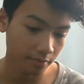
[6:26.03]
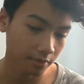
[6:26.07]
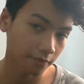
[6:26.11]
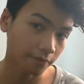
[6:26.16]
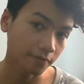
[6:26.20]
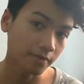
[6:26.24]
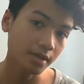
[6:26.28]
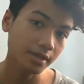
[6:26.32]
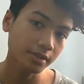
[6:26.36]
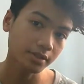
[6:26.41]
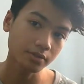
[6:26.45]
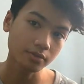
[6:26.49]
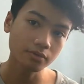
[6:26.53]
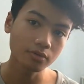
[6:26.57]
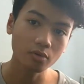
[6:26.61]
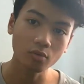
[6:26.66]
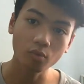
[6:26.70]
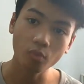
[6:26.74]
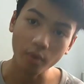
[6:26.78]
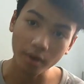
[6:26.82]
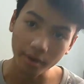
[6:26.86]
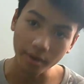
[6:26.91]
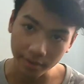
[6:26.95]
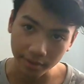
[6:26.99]
If you guys don't know
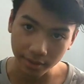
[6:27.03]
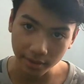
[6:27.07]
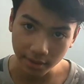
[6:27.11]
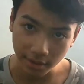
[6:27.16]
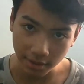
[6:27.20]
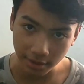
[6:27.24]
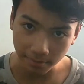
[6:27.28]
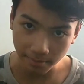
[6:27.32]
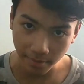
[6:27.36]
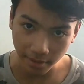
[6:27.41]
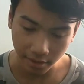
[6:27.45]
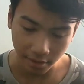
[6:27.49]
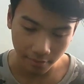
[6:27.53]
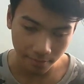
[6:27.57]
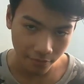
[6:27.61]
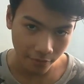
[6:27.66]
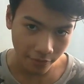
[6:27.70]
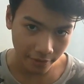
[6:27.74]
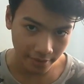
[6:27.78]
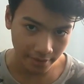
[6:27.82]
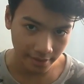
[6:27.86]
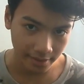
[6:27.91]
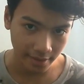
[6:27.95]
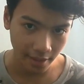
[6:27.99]
where is my
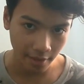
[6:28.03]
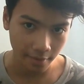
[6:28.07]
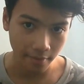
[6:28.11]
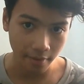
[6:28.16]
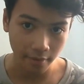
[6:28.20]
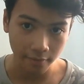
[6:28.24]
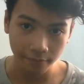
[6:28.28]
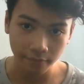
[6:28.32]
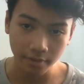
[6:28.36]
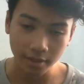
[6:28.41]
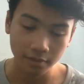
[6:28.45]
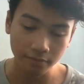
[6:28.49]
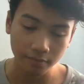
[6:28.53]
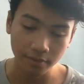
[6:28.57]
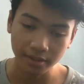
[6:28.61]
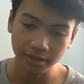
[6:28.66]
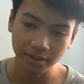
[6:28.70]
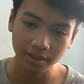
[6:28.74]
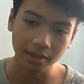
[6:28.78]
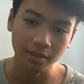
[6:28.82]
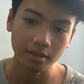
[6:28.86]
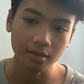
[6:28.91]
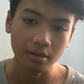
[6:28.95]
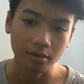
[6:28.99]
community tab, and if you guys want to
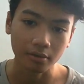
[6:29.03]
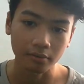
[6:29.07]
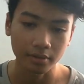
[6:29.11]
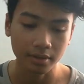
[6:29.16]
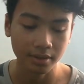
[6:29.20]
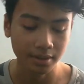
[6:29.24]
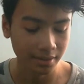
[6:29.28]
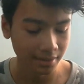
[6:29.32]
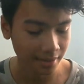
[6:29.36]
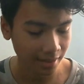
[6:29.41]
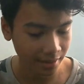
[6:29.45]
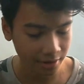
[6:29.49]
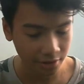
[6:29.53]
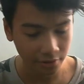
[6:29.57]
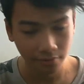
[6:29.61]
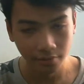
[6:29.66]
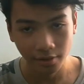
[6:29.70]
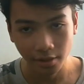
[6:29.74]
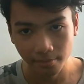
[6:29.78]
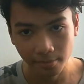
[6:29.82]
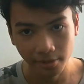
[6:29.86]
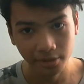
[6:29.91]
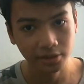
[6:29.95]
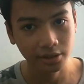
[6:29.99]
check it out, it's actually
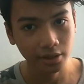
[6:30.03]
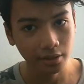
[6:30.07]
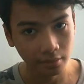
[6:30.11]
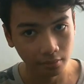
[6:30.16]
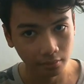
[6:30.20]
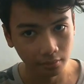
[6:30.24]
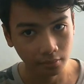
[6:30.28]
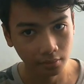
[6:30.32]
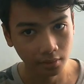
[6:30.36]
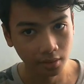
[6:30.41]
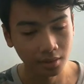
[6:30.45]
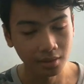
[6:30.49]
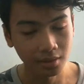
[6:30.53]
in my channel.